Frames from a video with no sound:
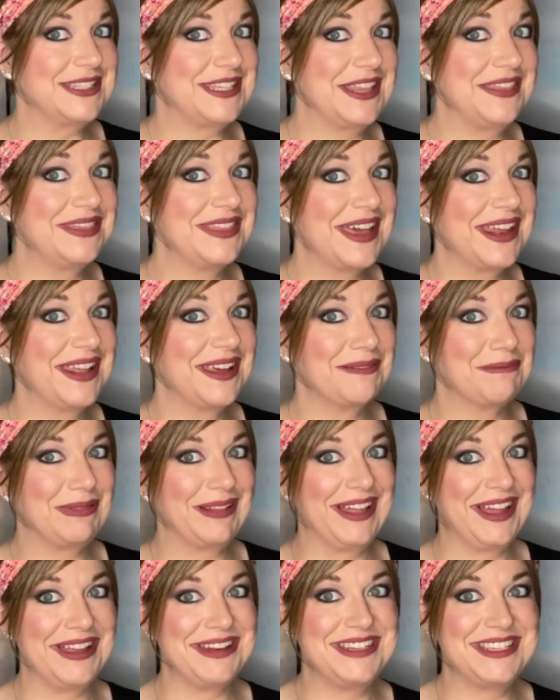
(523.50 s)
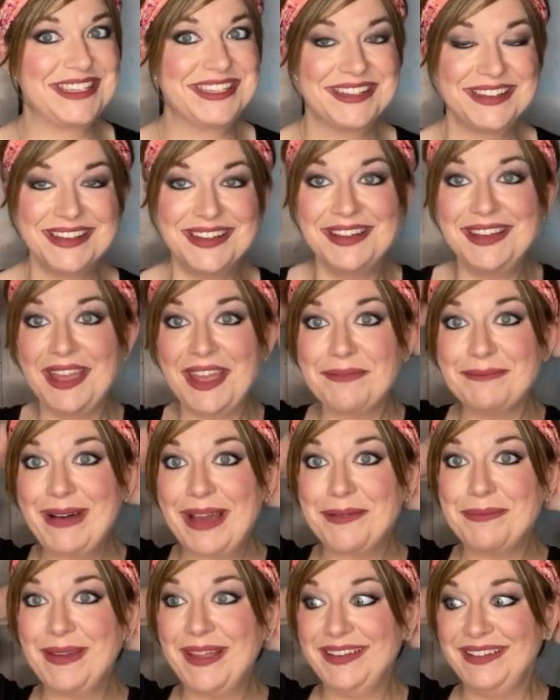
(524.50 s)
synthetic blend, in
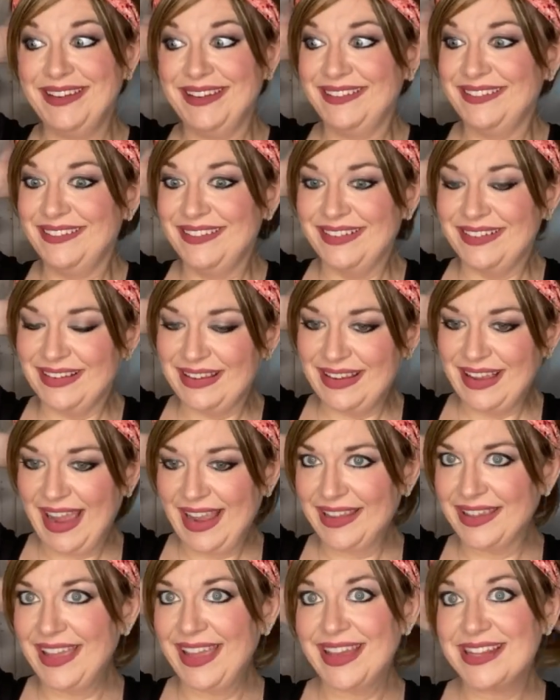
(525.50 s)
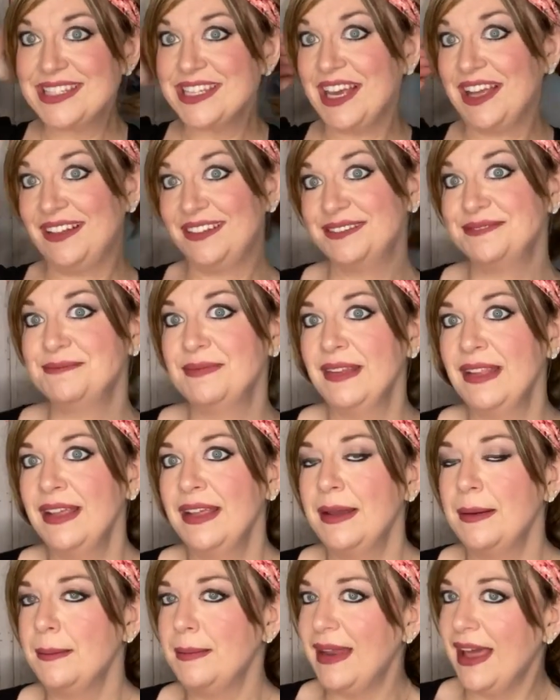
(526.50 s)
my opinion. I can't tell.
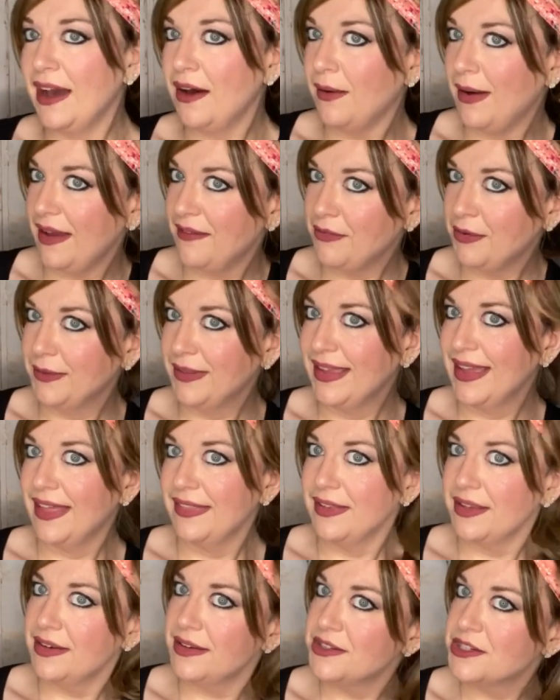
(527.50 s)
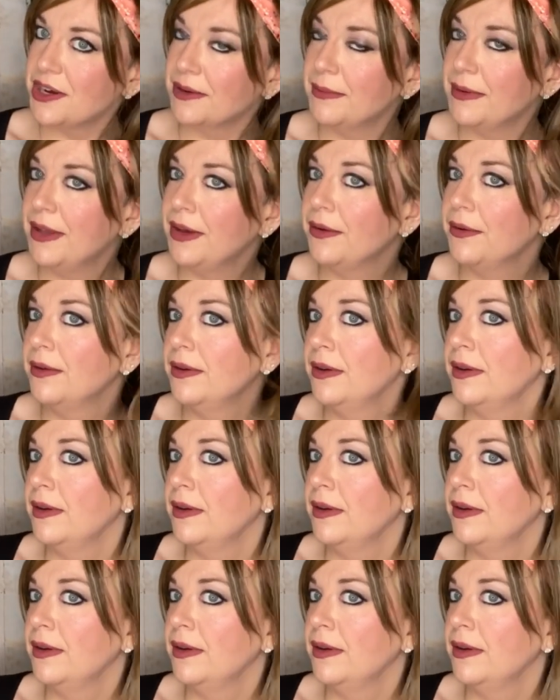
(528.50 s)
Now I've only had the Jon Renau.